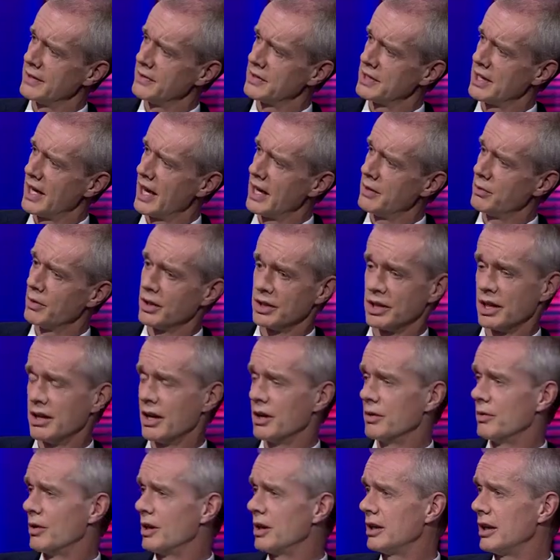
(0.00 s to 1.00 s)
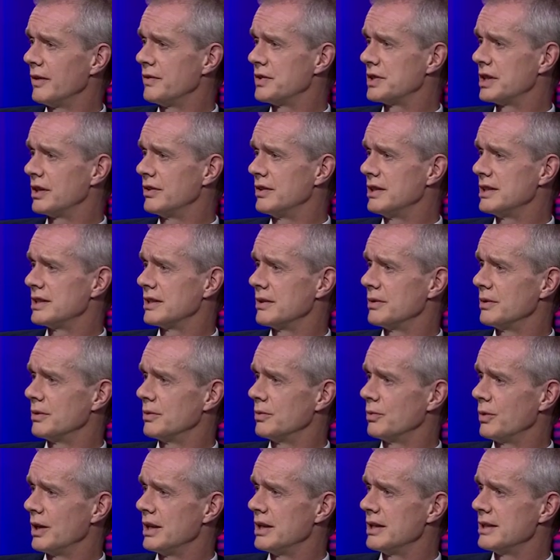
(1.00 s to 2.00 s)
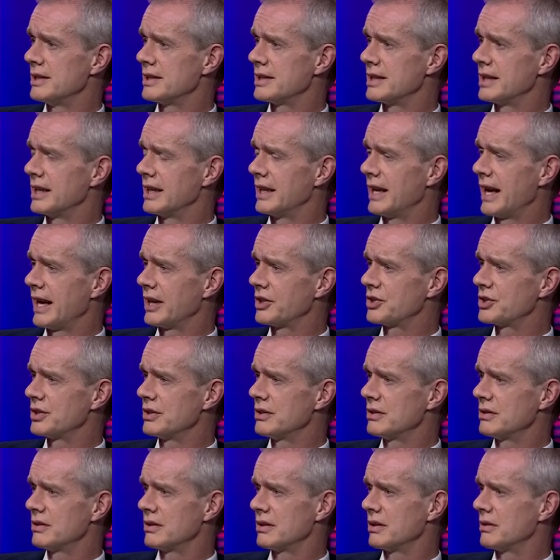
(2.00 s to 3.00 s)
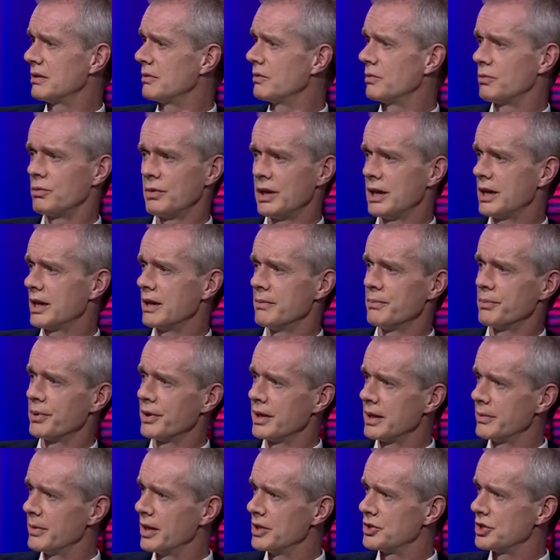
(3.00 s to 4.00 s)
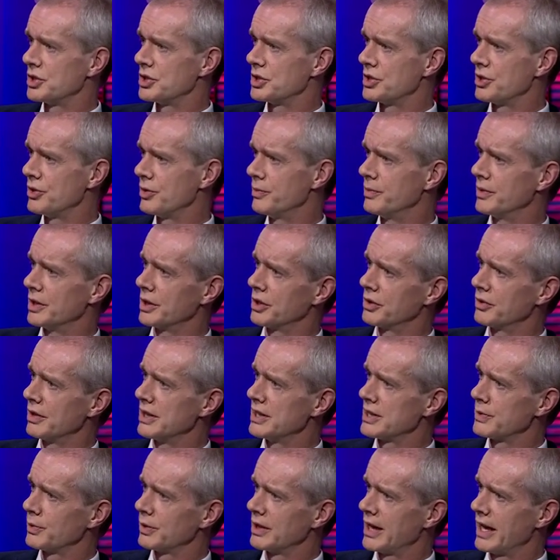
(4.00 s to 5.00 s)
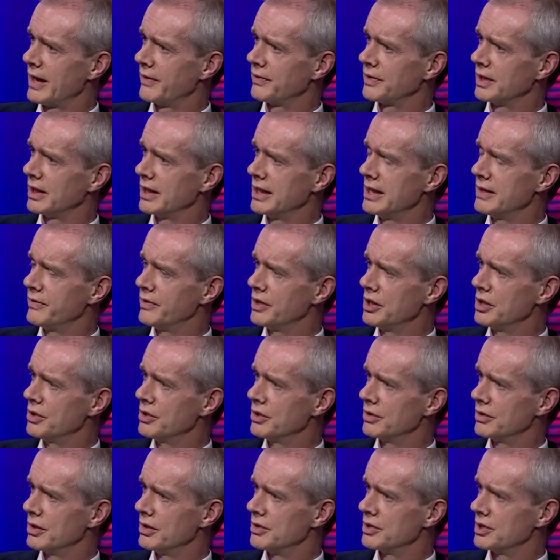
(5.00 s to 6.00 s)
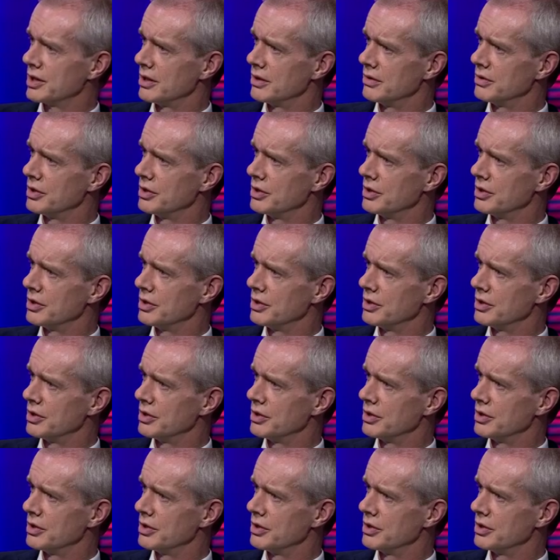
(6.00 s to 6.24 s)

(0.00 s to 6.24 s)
said, well, you know what, if Syriza wins the election, we can pretty much assume that Greece will have to leave the Eurozone.